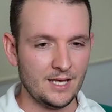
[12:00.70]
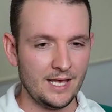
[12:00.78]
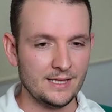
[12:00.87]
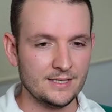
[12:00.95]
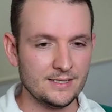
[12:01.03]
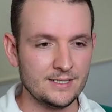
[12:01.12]

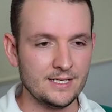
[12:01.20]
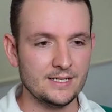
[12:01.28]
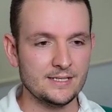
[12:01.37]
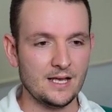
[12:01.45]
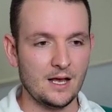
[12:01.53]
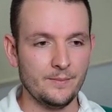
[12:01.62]
And this
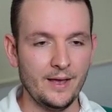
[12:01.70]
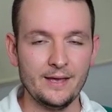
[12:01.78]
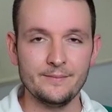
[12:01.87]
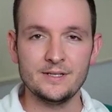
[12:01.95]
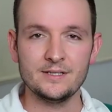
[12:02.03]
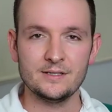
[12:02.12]
is our
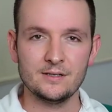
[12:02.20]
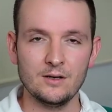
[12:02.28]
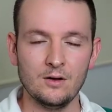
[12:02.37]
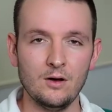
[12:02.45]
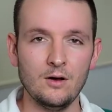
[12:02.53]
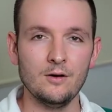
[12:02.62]
payment
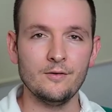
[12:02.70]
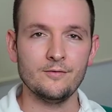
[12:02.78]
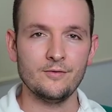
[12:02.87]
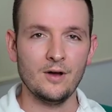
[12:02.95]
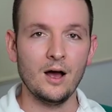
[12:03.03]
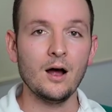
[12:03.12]

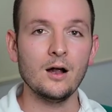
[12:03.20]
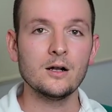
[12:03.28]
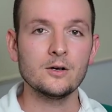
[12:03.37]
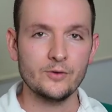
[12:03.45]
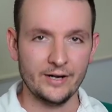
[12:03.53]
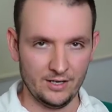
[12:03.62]
of our
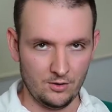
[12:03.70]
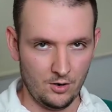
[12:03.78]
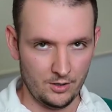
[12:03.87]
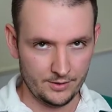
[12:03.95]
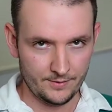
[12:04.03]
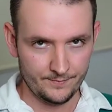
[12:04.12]
credit
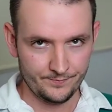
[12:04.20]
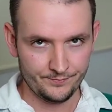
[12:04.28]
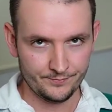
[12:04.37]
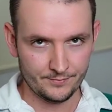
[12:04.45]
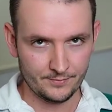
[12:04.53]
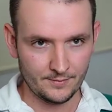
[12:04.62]
card
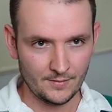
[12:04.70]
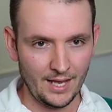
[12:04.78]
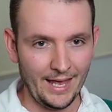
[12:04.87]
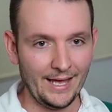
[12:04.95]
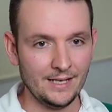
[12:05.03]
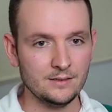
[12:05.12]

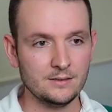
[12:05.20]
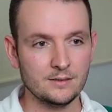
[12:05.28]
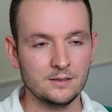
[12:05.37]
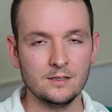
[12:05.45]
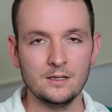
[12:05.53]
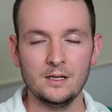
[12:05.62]
and
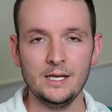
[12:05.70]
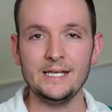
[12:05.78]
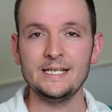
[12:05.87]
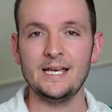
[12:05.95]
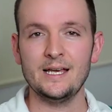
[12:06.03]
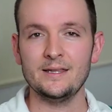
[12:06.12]

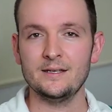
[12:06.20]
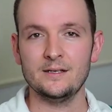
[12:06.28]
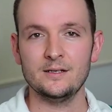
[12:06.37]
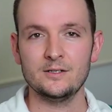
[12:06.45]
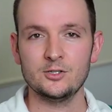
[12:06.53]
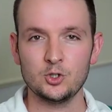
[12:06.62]
any
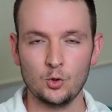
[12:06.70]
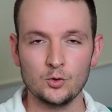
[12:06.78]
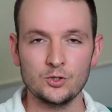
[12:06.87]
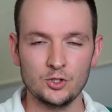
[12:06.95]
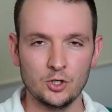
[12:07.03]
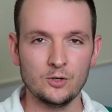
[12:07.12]
other
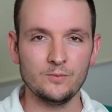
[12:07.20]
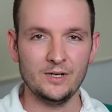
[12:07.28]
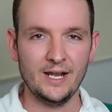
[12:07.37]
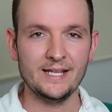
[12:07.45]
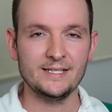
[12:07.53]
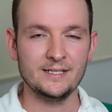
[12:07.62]
short-term
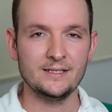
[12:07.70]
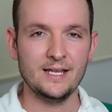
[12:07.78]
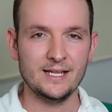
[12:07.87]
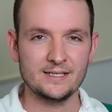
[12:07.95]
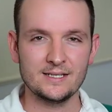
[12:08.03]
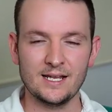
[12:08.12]
related
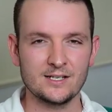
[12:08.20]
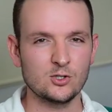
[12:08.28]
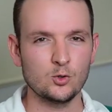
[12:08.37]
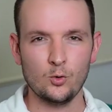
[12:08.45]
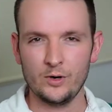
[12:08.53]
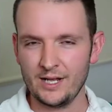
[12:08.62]
debts like
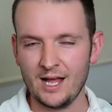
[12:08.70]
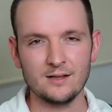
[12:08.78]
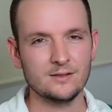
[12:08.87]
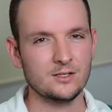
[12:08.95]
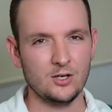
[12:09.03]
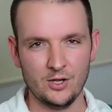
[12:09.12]
store
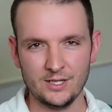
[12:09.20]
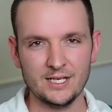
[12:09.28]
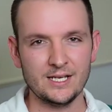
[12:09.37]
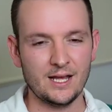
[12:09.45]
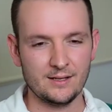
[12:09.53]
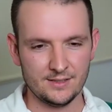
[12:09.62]
accounts, clothing
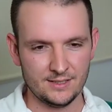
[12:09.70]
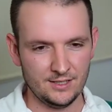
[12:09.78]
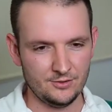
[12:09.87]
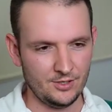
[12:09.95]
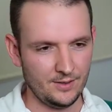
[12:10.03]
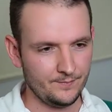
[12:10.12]
accounts,
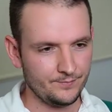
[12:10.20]
etc.